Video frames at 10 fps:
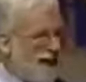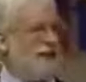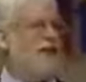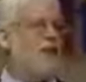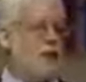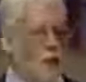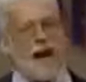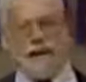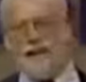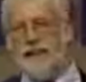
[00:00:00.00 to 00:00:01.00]
Jesus
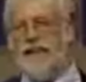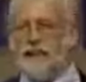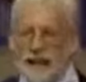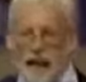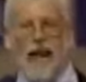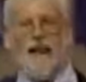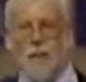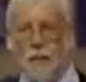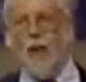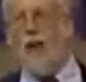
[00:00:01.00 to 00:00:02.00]
Christ is the light of
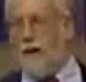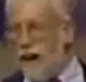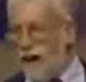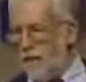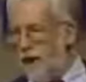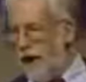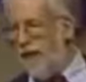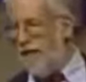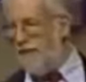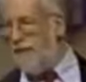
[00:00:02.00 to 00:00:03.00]
the world.
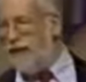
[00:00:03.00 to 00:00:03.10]
Amen?